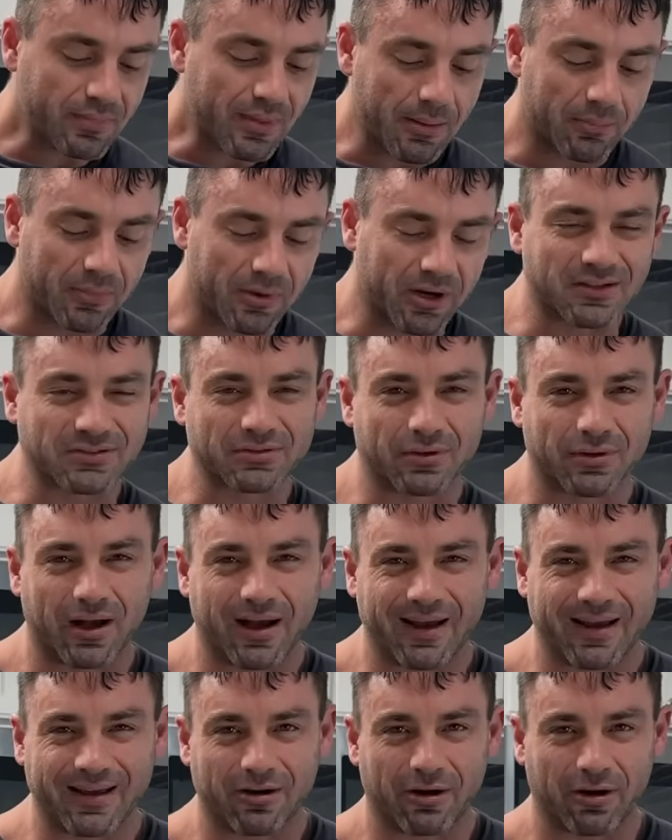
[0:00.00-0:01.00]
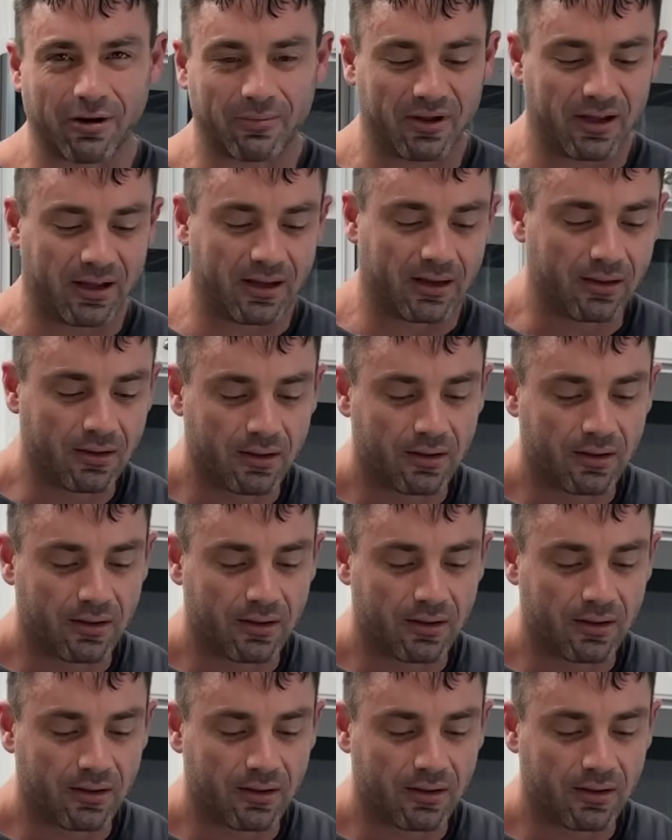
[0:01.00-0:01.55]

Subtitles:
But also on a high carb day,